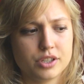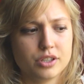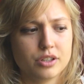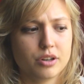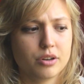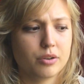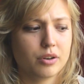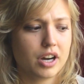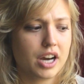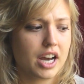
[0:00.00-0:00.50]
You
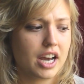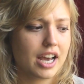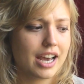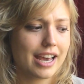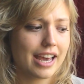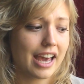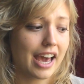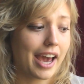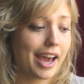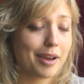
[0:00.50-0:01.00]
know,
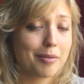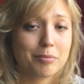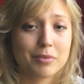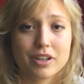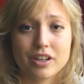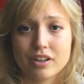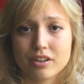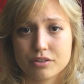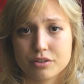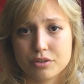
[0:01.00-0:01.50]
I'm
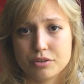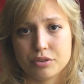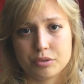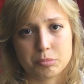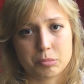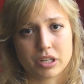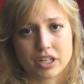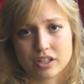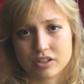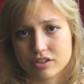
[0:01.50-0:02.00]
here to do
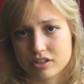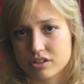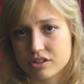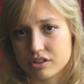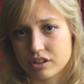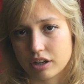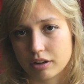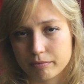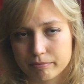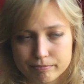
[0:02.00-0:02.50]

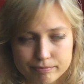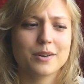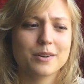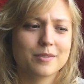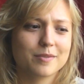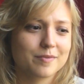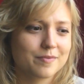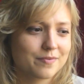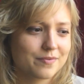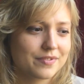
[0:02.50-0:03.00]
ministry. You
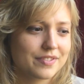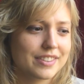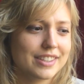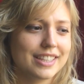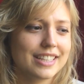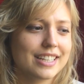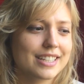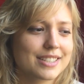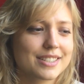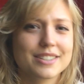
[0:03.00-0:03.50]
know,
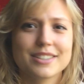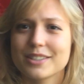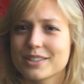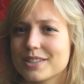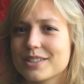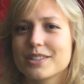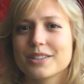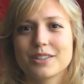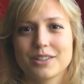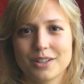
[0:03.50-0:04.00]

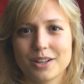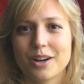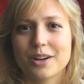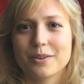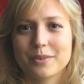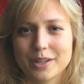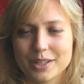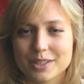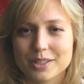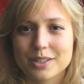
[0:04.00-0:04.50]
there's still a
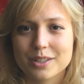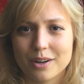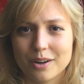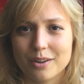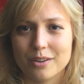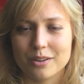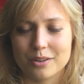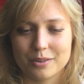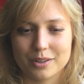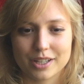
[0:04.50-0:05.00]
long way to
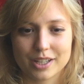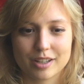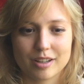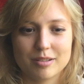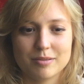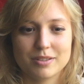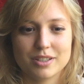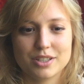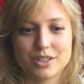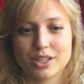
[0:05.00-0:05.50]
go though when it
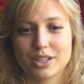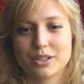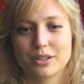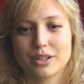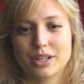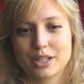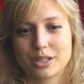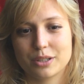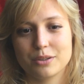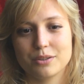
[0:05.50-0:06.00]
comes to gender
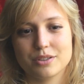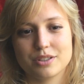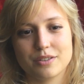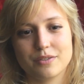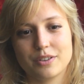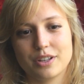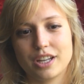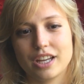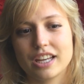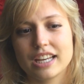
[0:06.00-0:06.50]

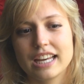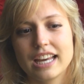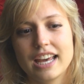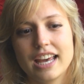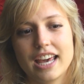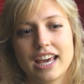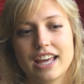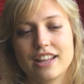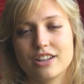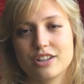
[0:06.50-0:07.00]
inclusivity
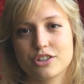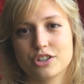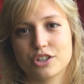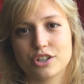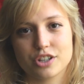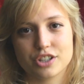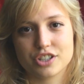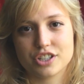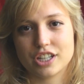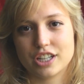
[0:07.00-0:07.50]
in the
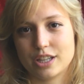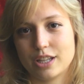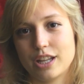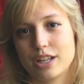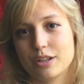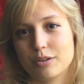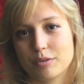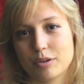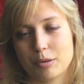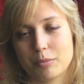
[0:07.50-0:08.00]
church,
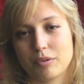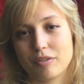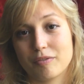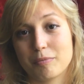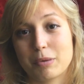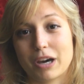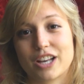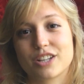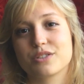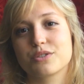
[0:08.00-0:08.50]
in the realm
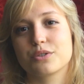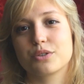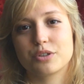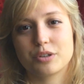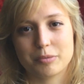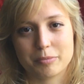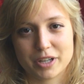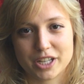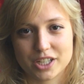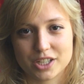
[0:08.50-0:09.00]
of
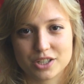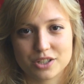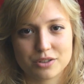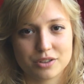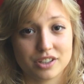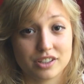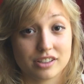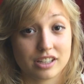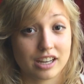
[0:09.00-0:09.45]
pastoral ministry.